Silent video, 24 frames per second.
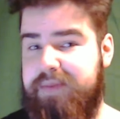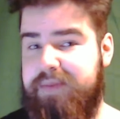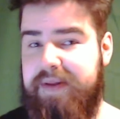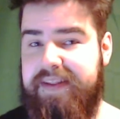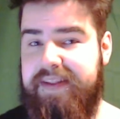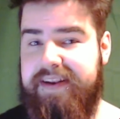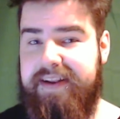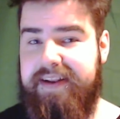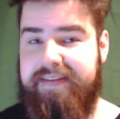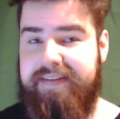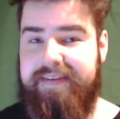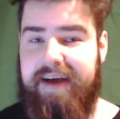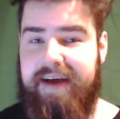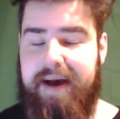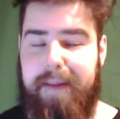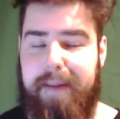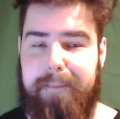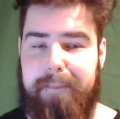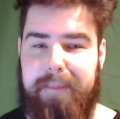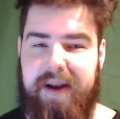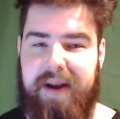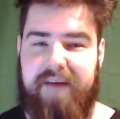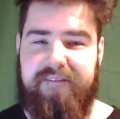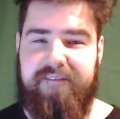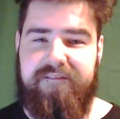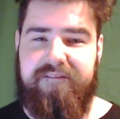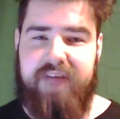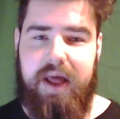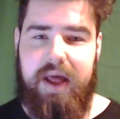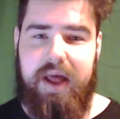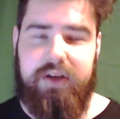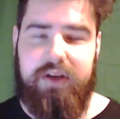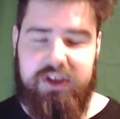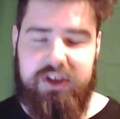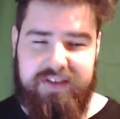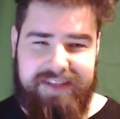why they did that, but it
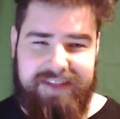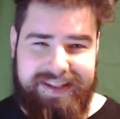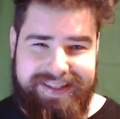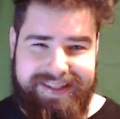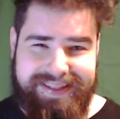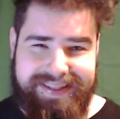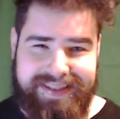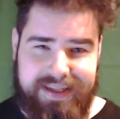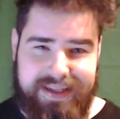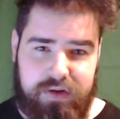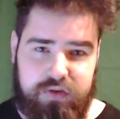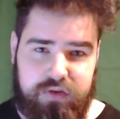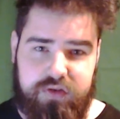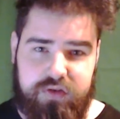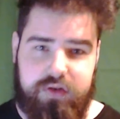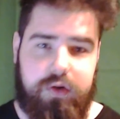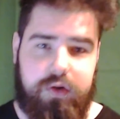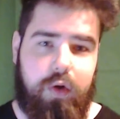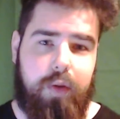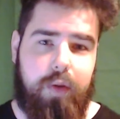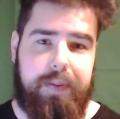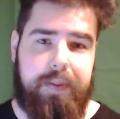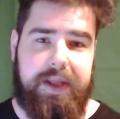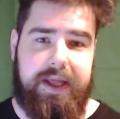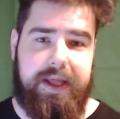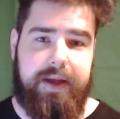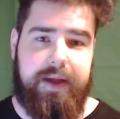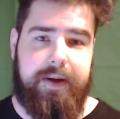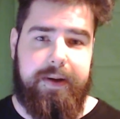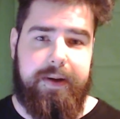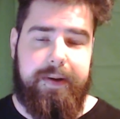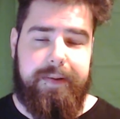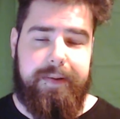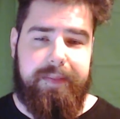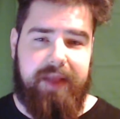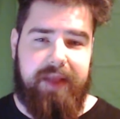felt just a little sloppy.
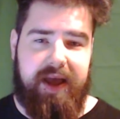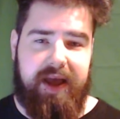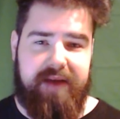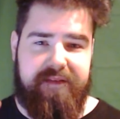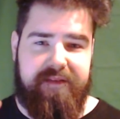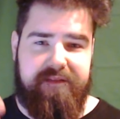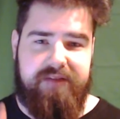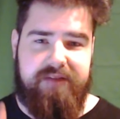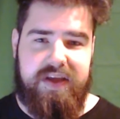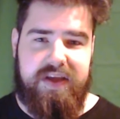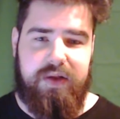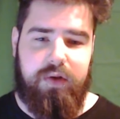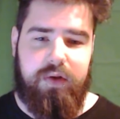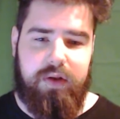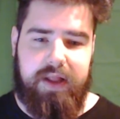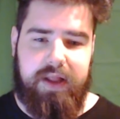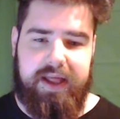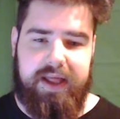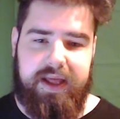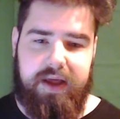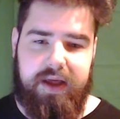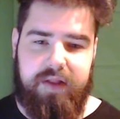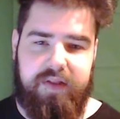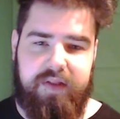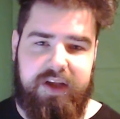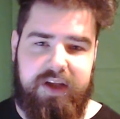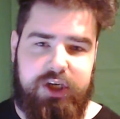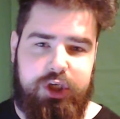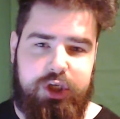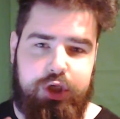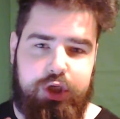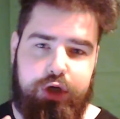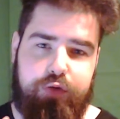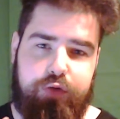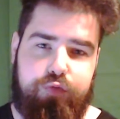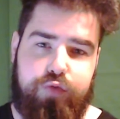I feel like they
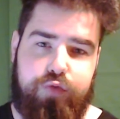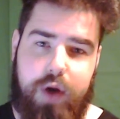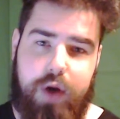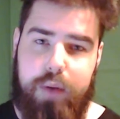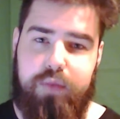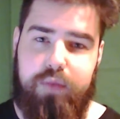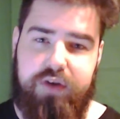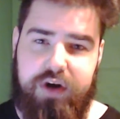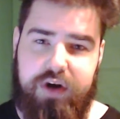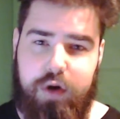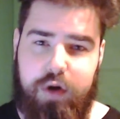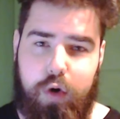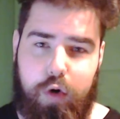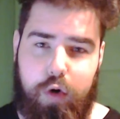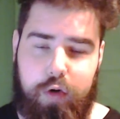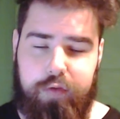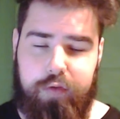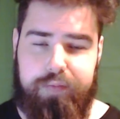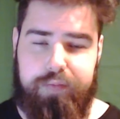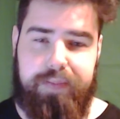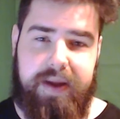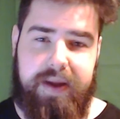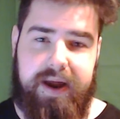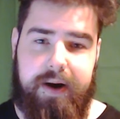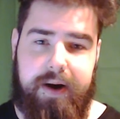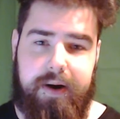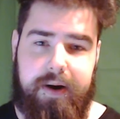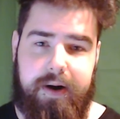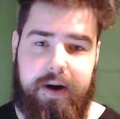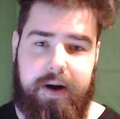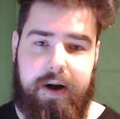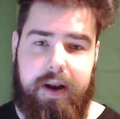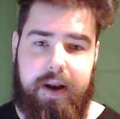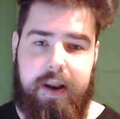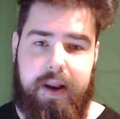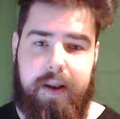should have rounded it off
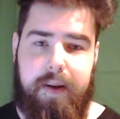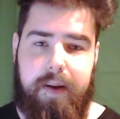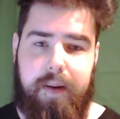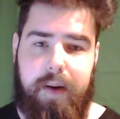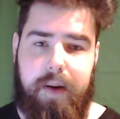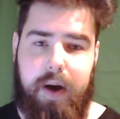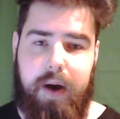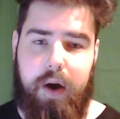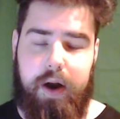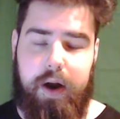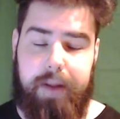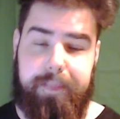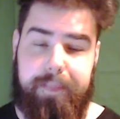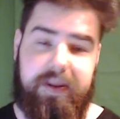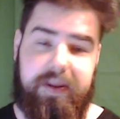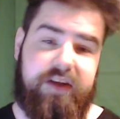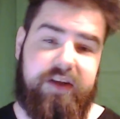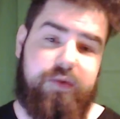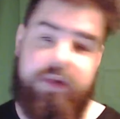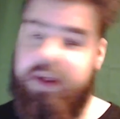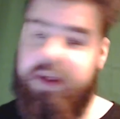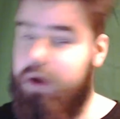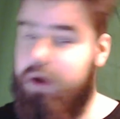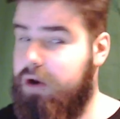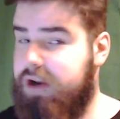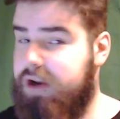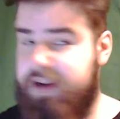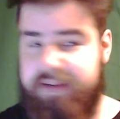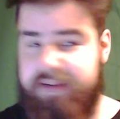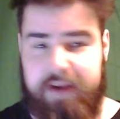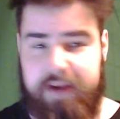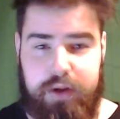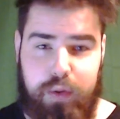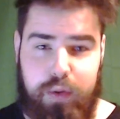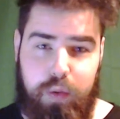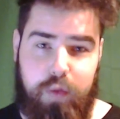better on a place that they could
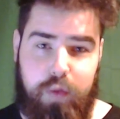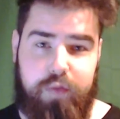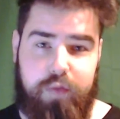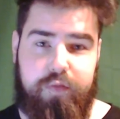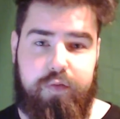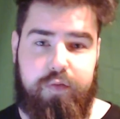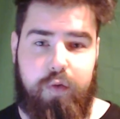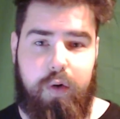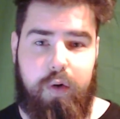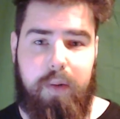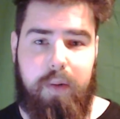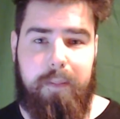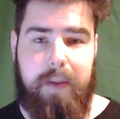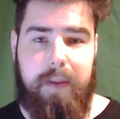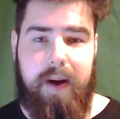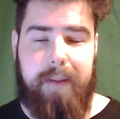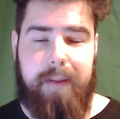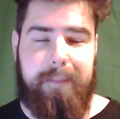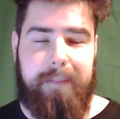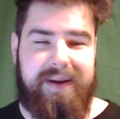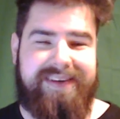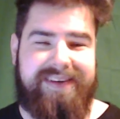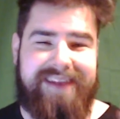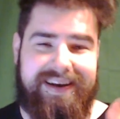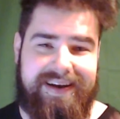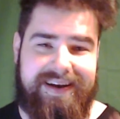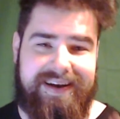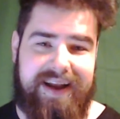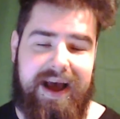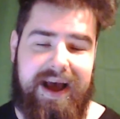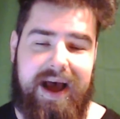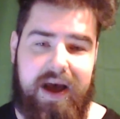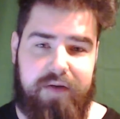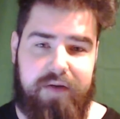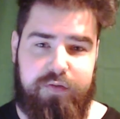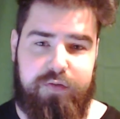continue on from, but didn't
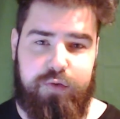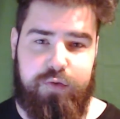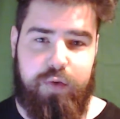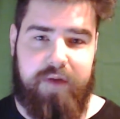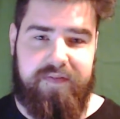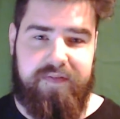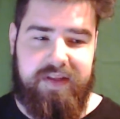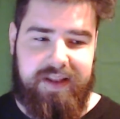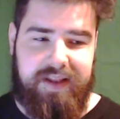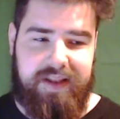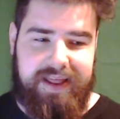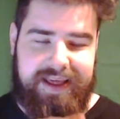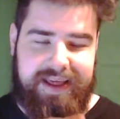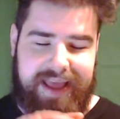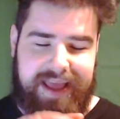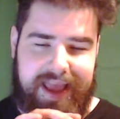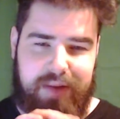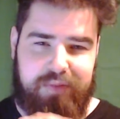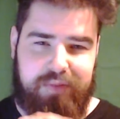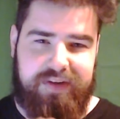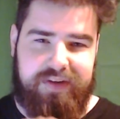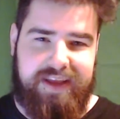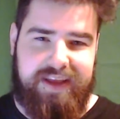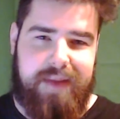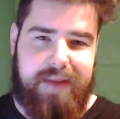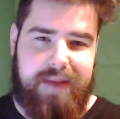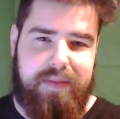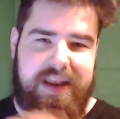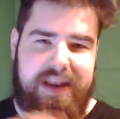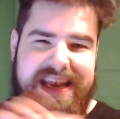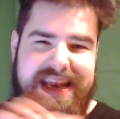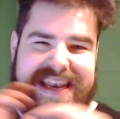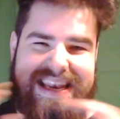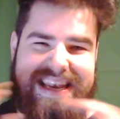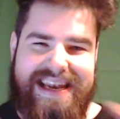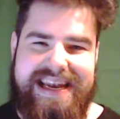have to. I feel like it was a game that
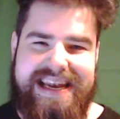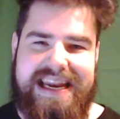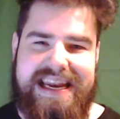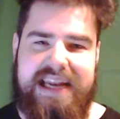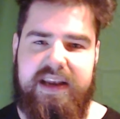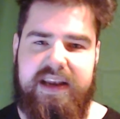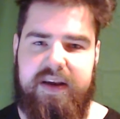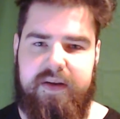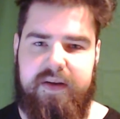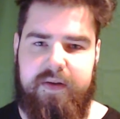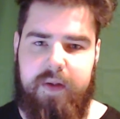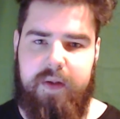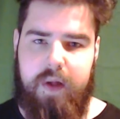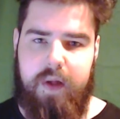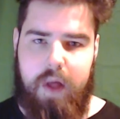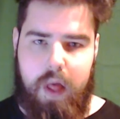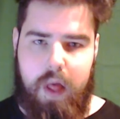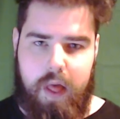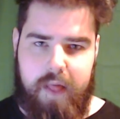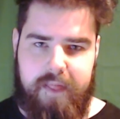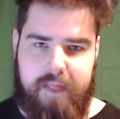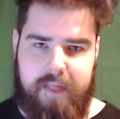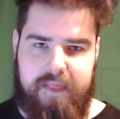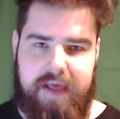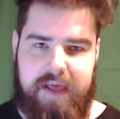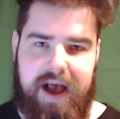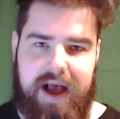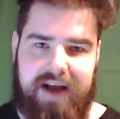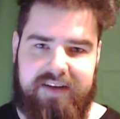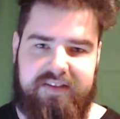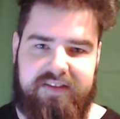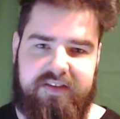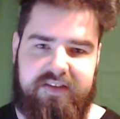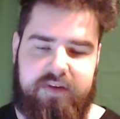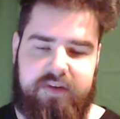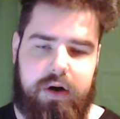needed
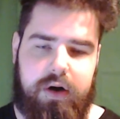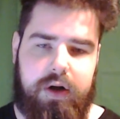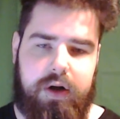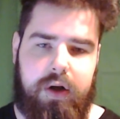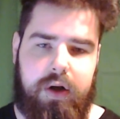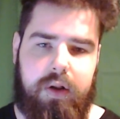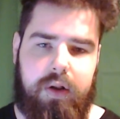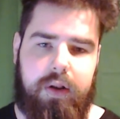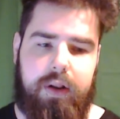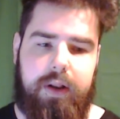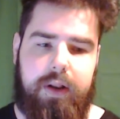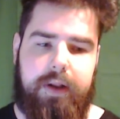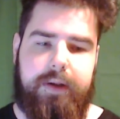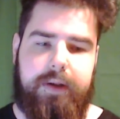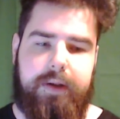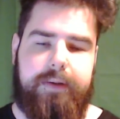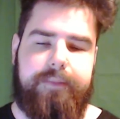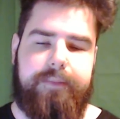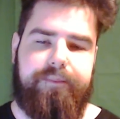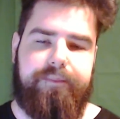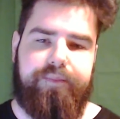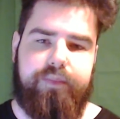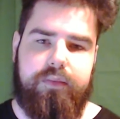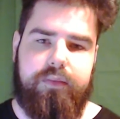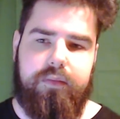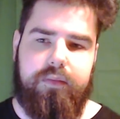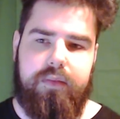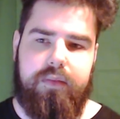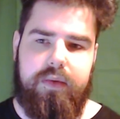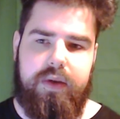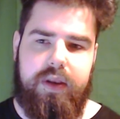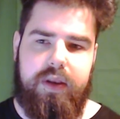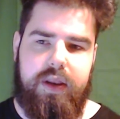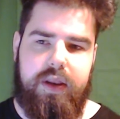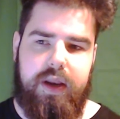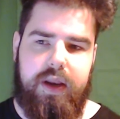that circle,
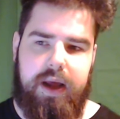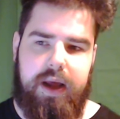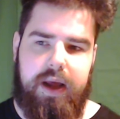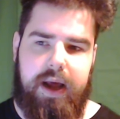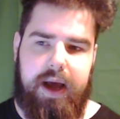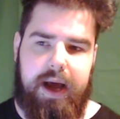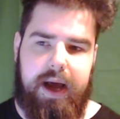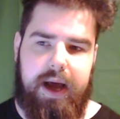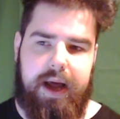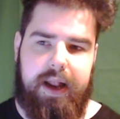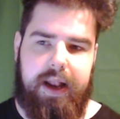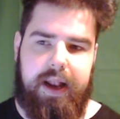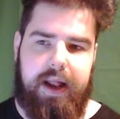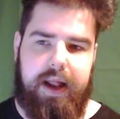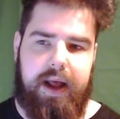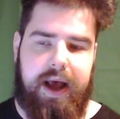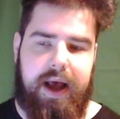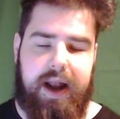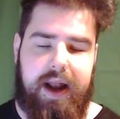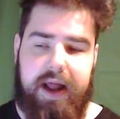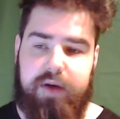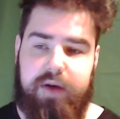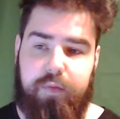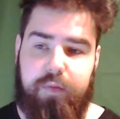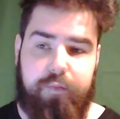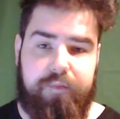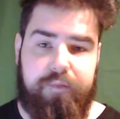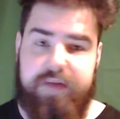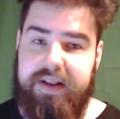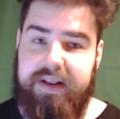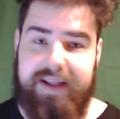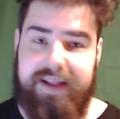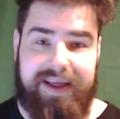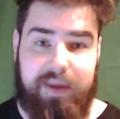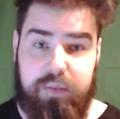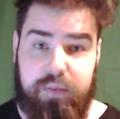and I don't
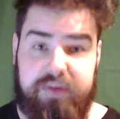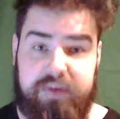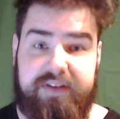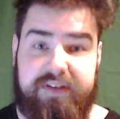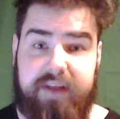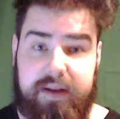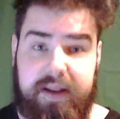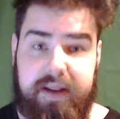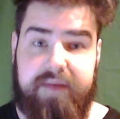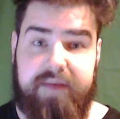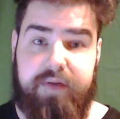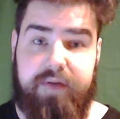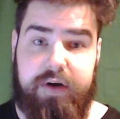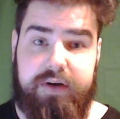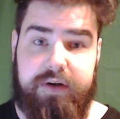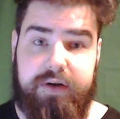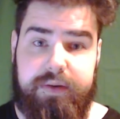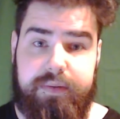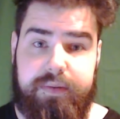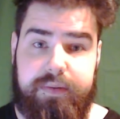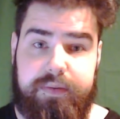feel like it was delivered.